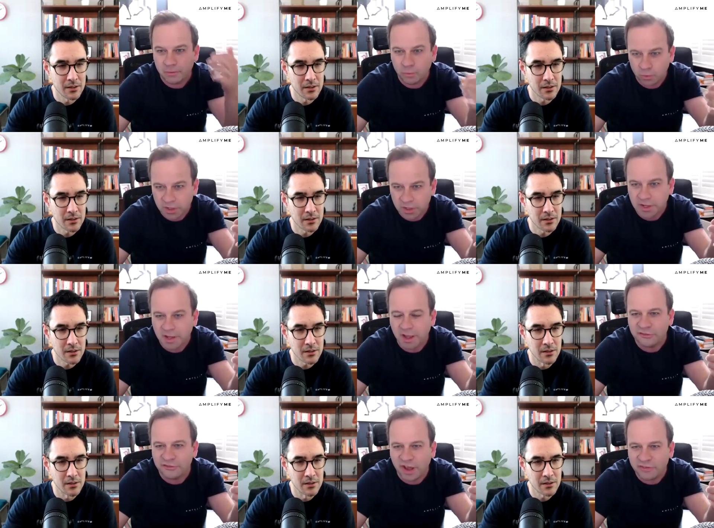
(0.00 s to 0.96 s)
Speaker 1: we're going
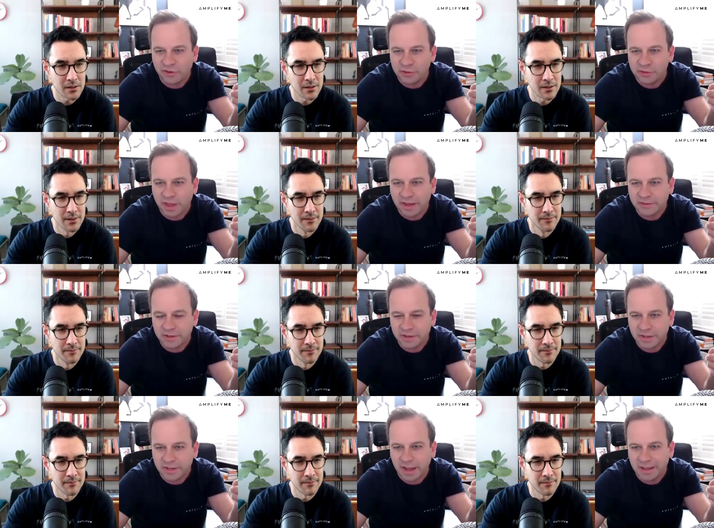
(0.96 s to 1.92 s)
to cut
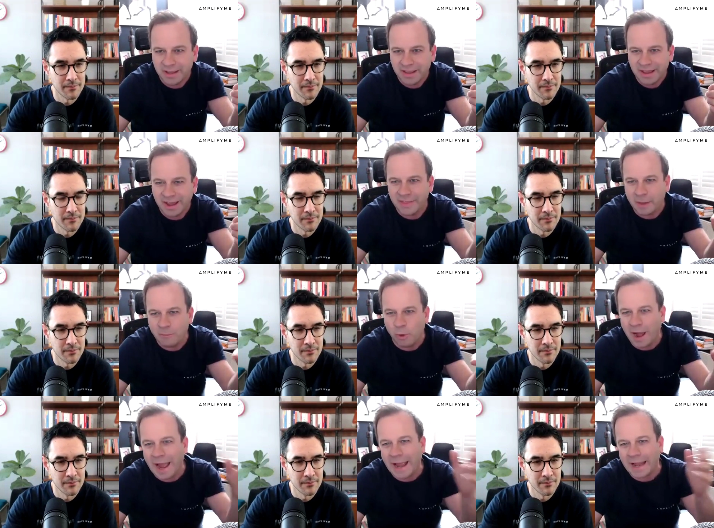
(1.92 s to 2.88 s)
500,000 a day. And
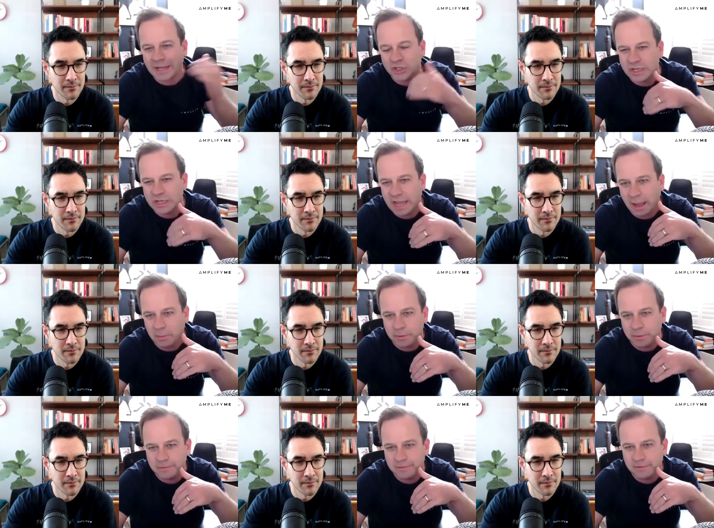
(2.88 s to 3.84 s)
then what actually
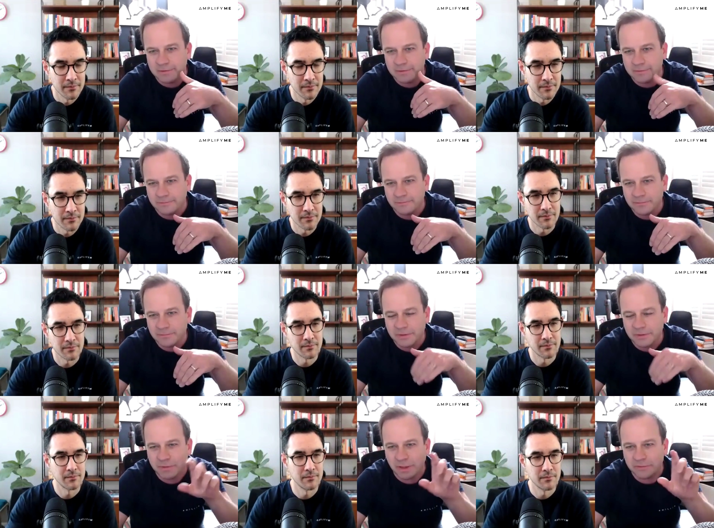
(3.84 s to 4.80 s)
happens,
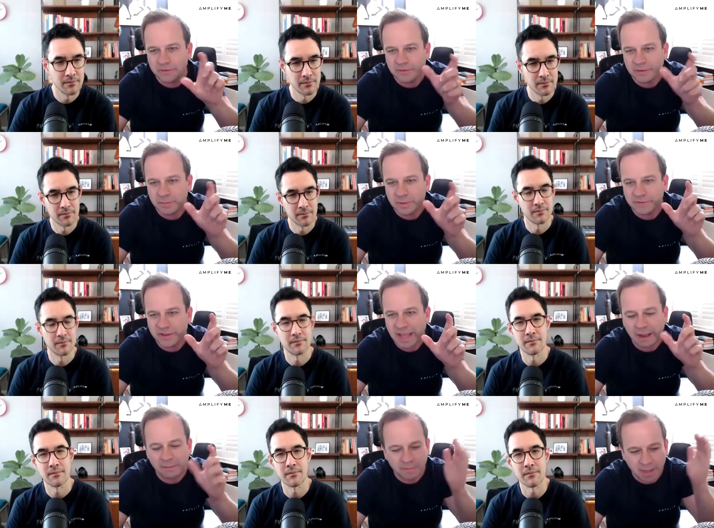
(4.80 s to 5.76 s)
sometimes there's a bit of
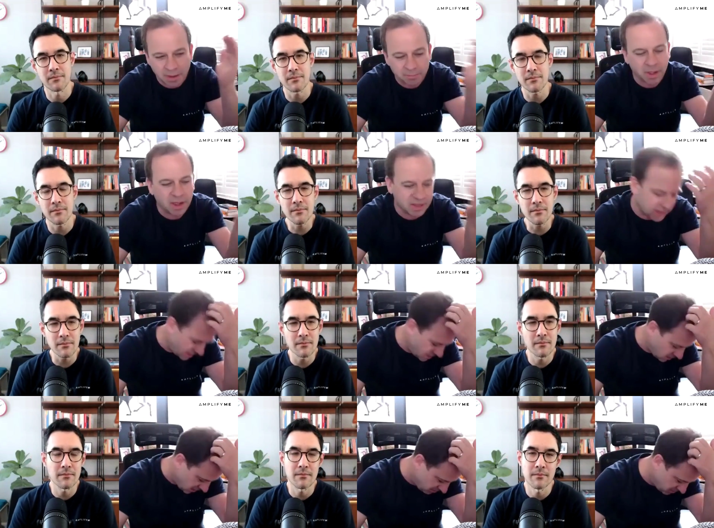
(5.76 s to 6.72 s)
a gap there. But
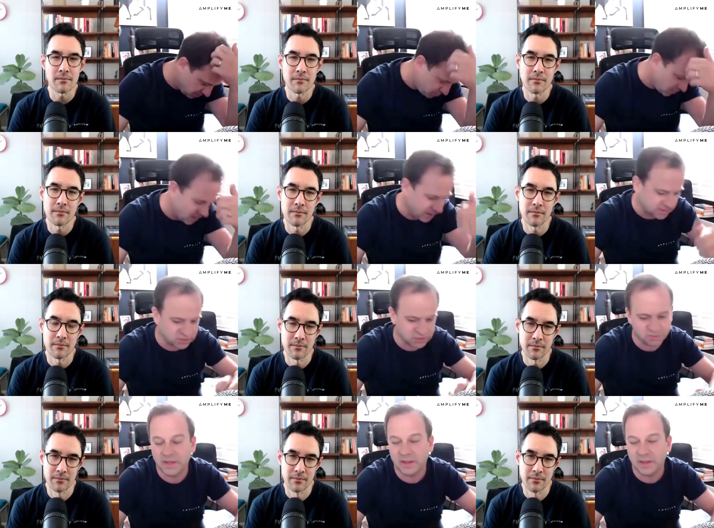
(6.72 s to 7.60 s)
yeah, look, I'm surprised just